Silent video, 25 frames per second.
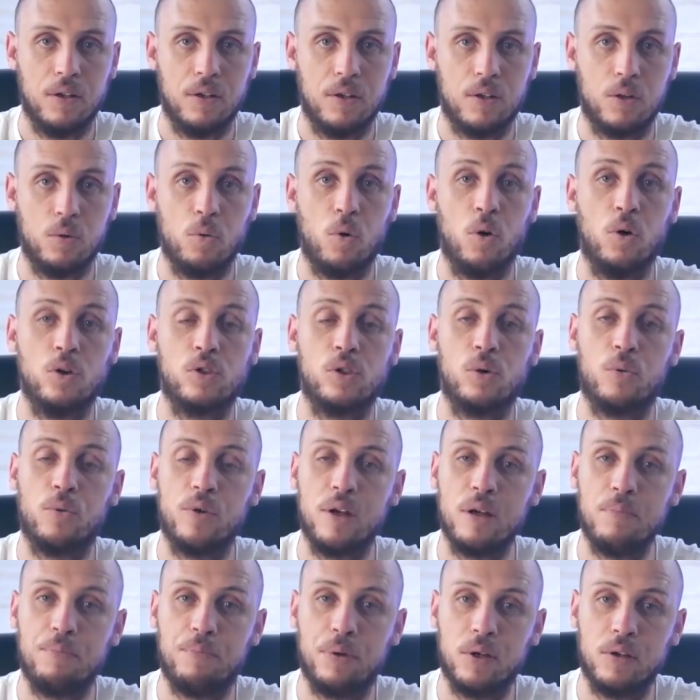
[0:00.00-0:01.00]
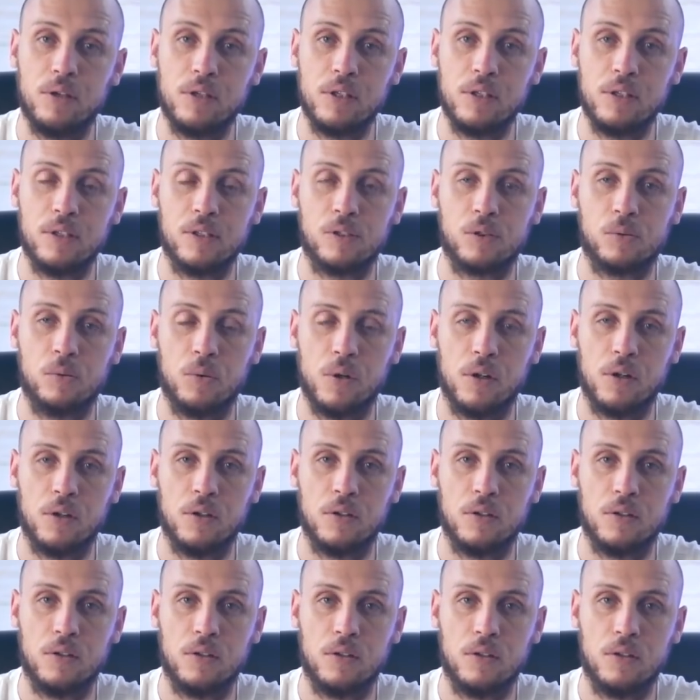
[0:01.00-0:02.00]
towards rebuilding this
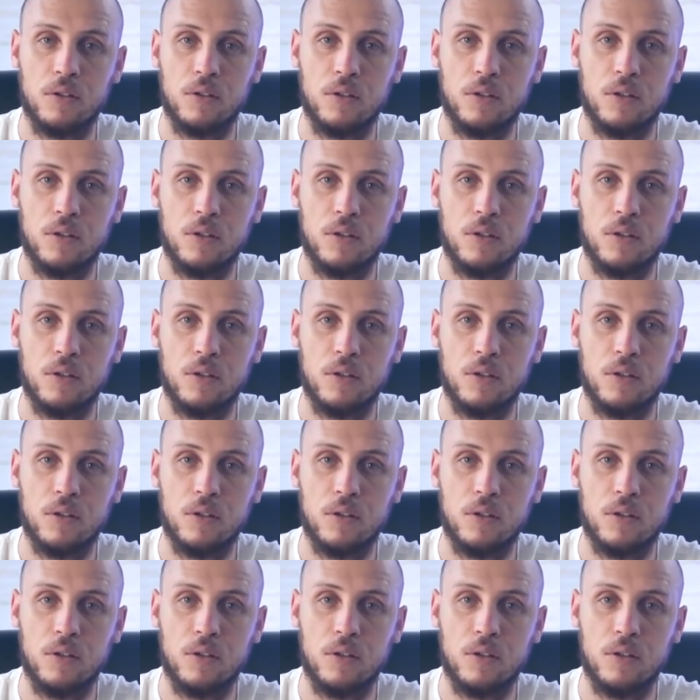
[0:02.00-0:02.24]
world